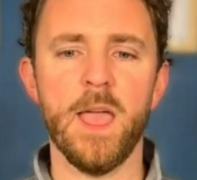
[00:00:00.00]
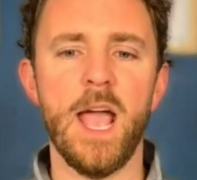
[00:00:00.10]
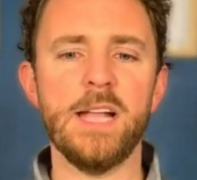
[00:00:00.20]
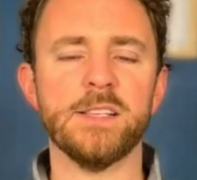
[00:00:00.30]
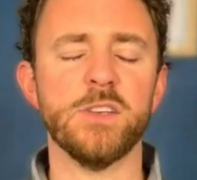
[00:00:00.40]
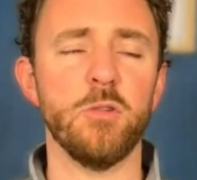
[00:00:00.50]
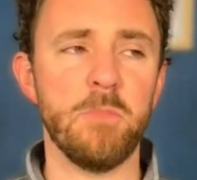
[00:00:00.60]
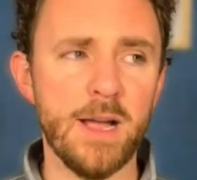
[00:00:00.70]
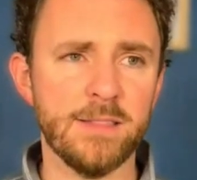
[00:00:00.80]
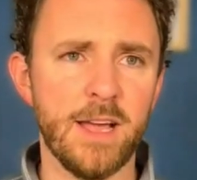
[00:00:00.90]
And so
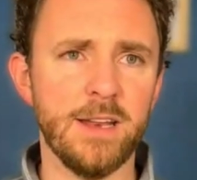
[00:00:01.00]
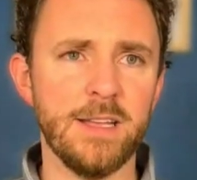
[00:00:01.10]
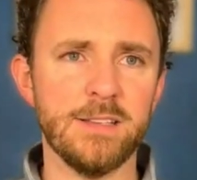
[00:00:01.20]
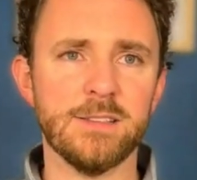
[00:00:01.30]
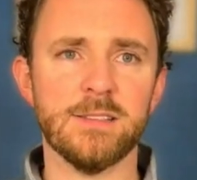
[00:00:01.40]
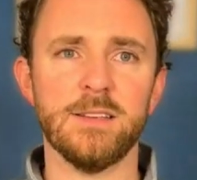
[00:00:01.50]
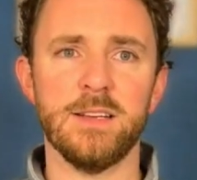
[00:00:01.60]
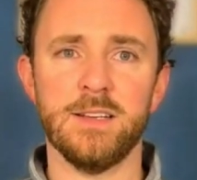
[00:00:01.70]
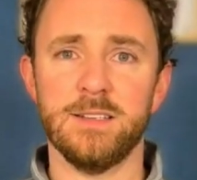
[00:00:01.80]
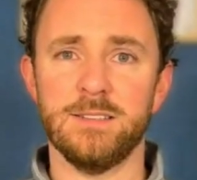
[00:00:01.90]
my thought is,
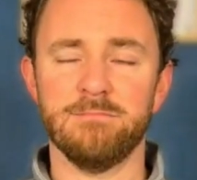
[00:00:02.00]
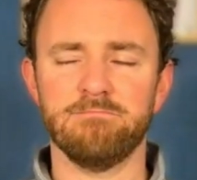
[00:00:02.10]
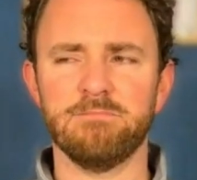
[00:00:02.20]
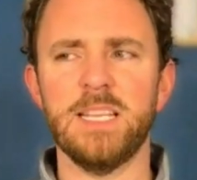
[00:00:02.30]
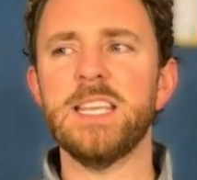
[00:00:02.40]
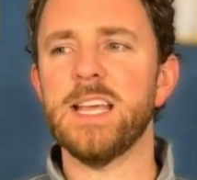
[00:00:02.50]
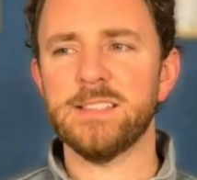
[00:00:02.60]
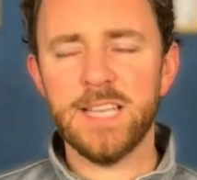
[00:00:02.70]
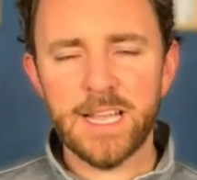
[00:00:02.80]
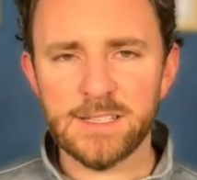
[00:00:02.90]
yes,
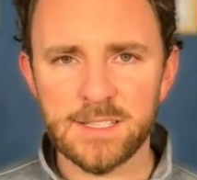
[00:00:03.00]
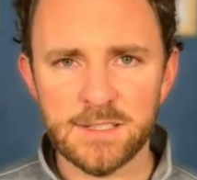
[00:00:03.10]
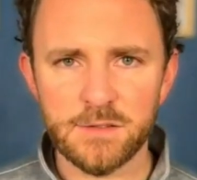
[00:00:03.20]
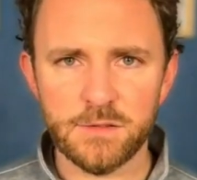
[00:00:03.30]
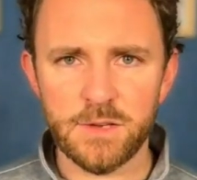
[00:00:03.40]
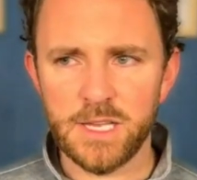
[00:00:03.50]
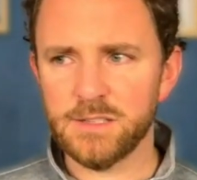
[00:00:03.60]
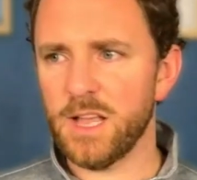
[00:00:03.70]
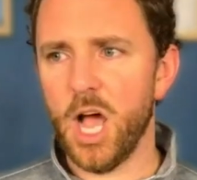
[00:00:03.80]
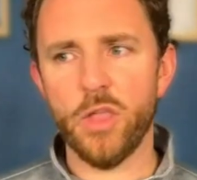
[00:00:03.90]
he gets
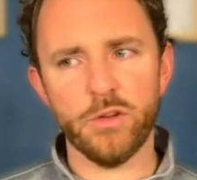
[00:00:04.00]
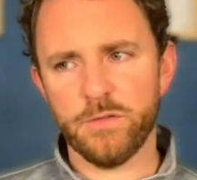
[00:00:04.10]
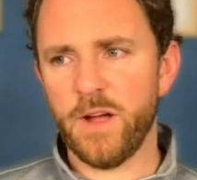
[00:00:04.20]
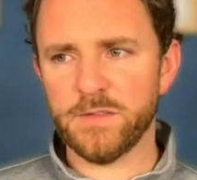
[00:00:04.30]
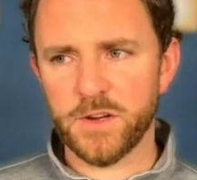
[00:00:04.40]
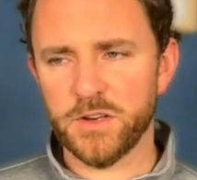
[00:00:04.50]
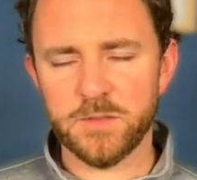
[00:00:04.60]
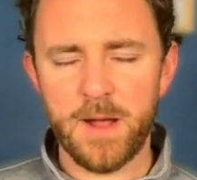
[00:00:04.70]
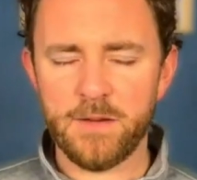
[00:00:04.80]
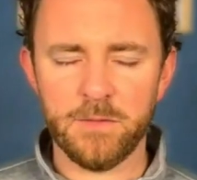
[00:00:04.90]
his other 5 starters
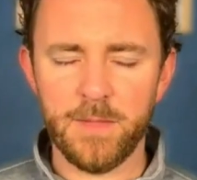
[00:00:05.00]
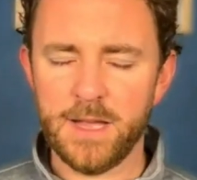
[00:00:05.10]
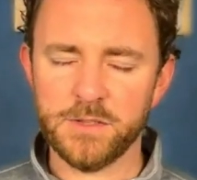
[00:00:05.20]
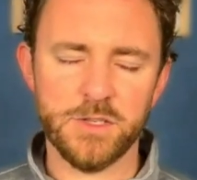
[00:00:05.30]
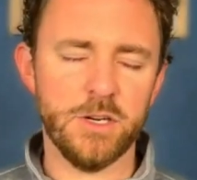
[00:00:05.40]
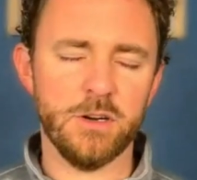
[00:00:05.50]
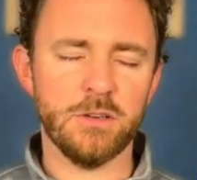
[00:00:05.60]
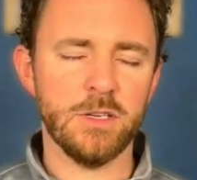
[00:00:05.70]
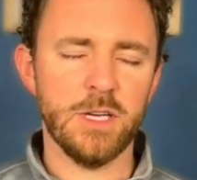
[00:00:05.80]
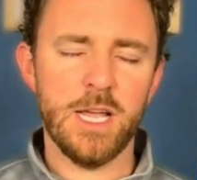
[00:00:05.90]
back from last year,
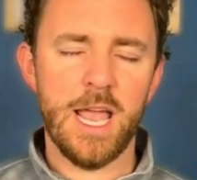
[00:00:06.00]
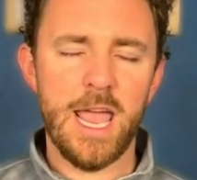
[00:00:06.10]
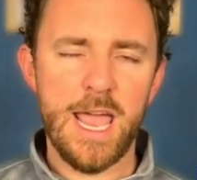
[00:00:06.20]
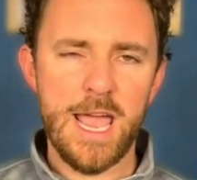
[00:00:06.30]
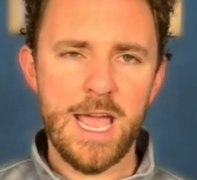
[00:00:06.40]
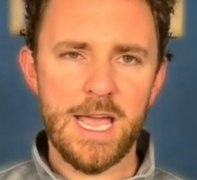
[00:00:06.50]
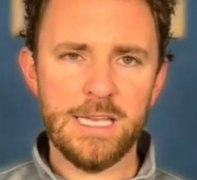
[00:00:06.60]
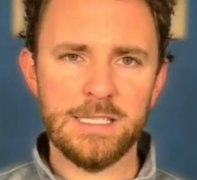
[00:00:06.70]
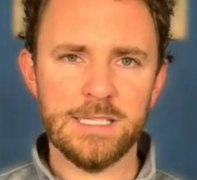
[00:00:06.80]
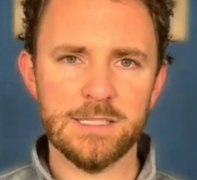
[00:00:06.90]

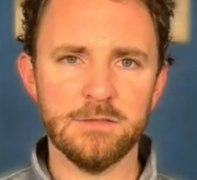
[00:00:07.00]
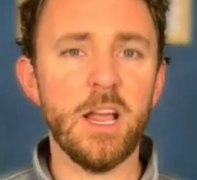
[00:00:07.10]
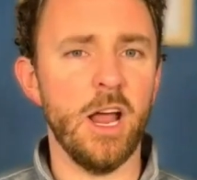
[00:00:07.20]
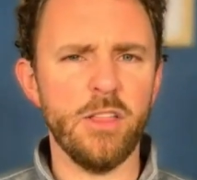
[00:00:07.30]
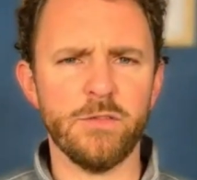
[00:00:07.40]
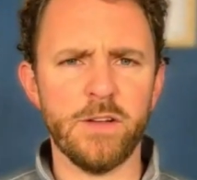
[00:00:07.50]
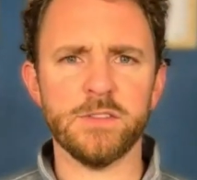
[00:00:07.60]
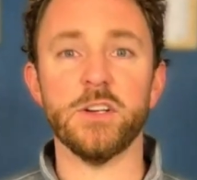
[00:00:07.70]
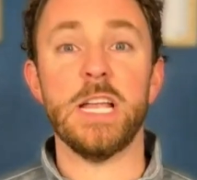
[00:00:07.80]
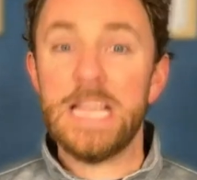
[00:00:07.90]
and not other 5
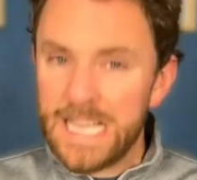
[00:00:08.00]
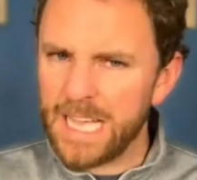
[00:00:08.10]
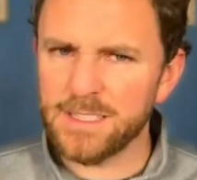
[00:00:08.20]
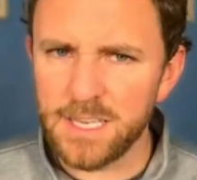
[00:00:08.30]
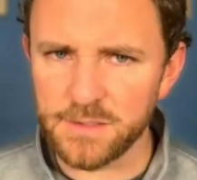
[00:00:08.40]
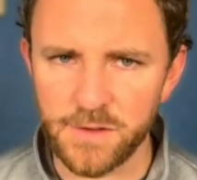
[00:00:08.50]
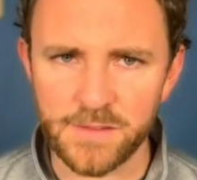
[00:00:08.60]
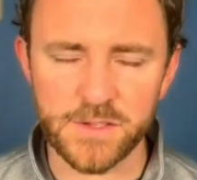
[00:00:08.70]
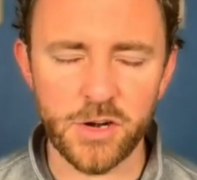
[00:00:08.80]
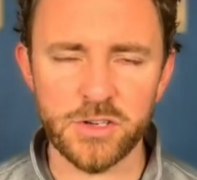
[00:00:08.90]
starters. He gets his 5
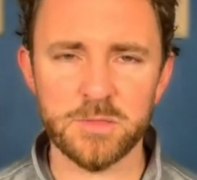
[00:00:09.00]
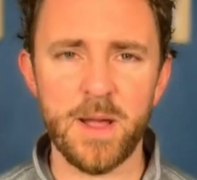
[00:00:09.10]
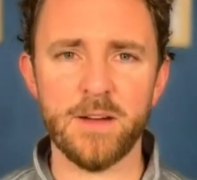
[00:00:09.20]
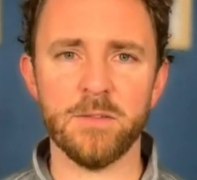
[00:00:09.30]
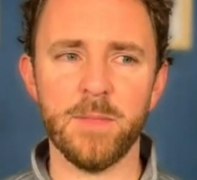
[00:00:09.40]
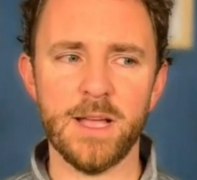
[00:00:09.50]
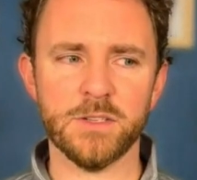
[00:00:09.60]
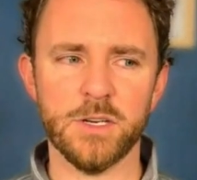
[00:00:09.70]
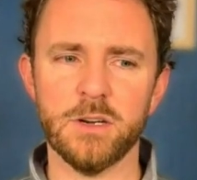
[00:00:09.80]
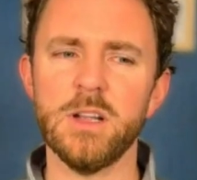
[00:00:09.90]
starters back from last
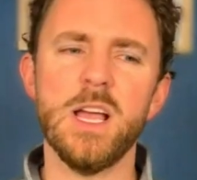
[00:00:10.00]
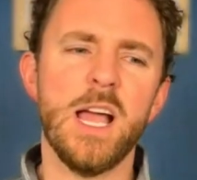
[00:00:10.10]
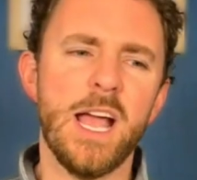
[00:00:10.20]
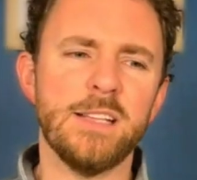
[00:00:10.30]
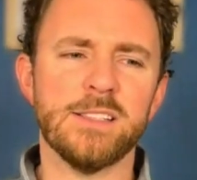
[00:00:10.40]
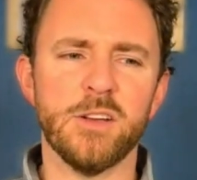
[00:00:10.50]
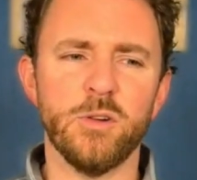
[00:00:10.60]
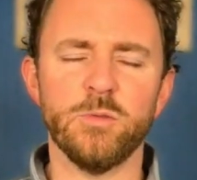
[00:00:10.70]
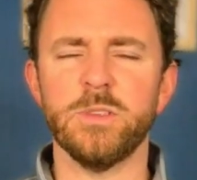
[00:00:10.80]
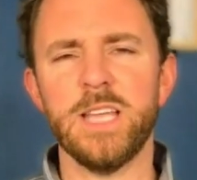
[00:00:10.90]
year. And
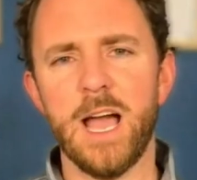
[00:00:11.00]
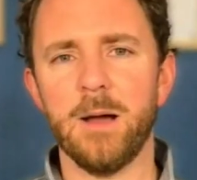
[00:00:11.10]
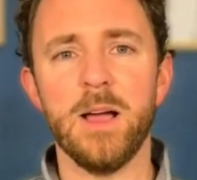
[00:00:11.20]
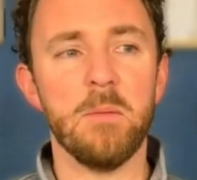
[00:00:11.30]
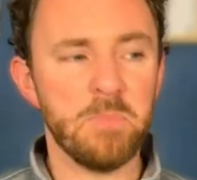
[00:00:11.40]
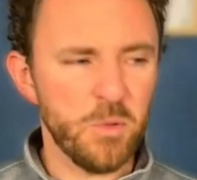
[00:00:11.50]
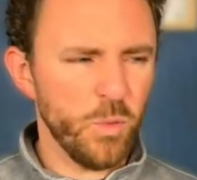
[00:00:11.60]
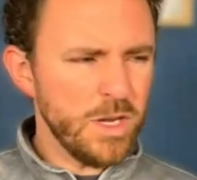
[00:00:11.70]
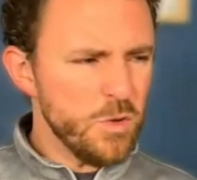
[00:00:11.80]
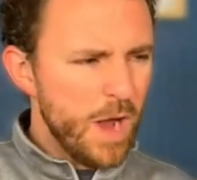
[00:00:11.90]
so, yeah, but
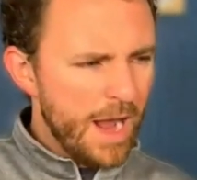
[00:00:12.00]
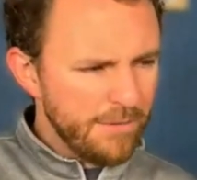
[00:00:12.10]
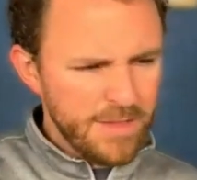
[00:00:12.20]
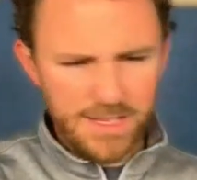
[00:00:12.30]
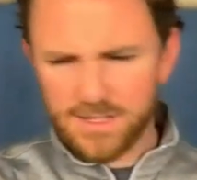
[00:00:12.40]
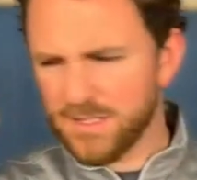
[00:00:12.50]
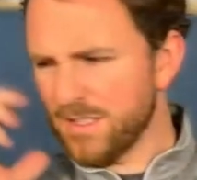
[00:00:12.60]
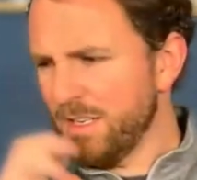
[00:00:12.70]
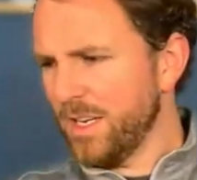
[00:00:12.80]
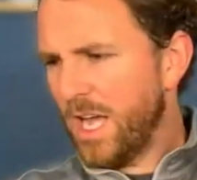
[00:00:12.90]
when you have this
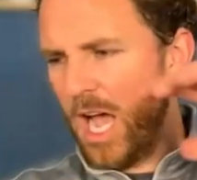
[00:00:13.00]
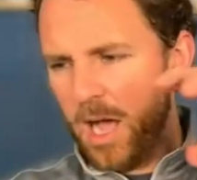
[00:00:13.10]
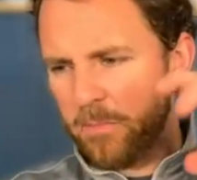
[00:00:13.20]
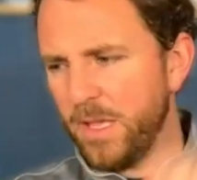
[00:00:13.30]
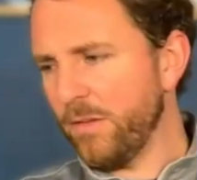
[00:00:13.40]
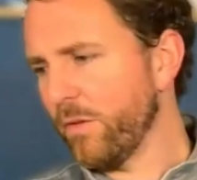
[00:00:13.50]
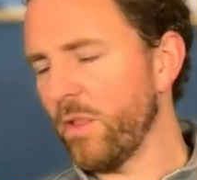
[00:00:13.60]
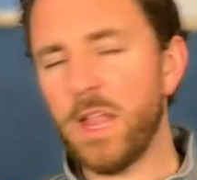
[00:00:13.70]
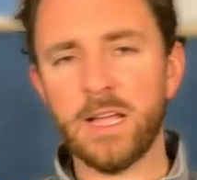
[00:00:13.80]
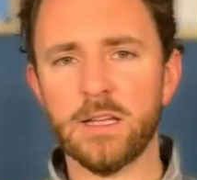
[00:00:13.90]
upheaval,
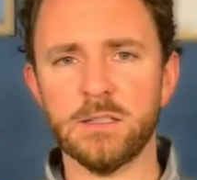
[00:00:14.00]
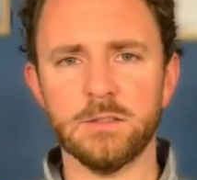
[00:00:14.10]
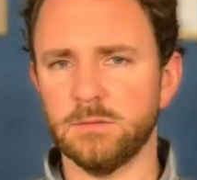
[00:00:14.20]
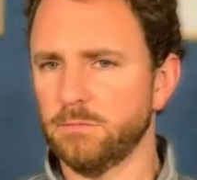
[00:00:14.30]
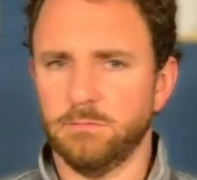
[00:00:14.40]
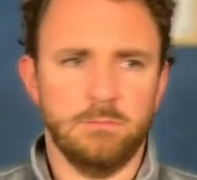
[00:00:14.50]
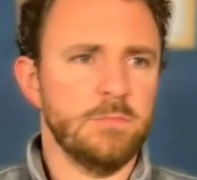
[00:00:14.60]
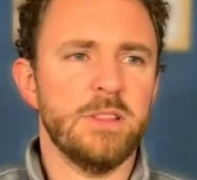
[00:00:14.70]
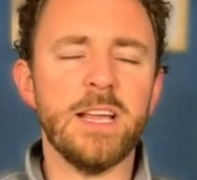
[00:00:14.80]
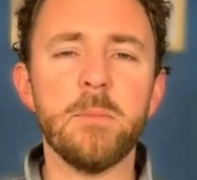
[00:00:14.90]
like
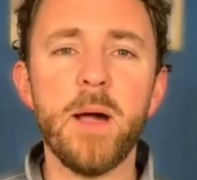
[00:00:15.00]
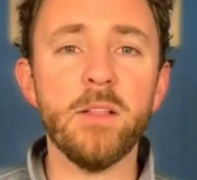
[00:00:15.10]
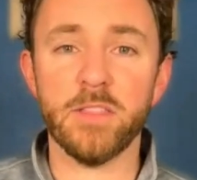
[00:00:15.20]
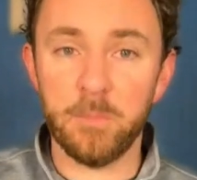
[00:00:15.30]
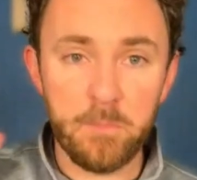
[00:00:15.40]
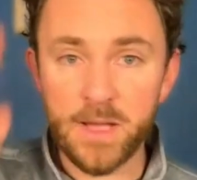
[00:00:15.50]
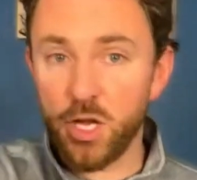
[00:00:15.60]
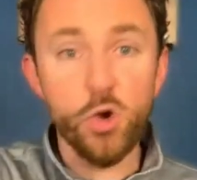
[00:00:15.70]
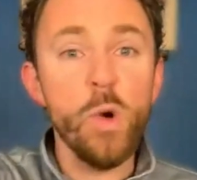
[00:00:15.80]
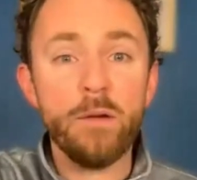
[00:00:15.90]
think about
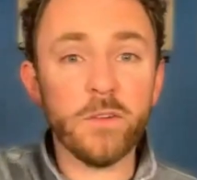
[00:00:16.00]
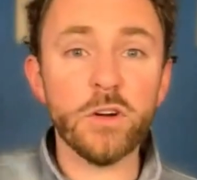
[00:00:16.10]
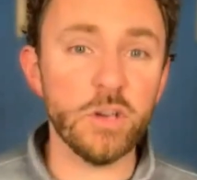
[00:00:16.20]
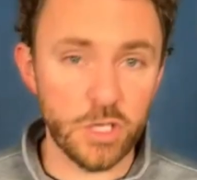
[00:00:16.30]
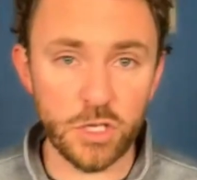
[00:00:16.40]
whoever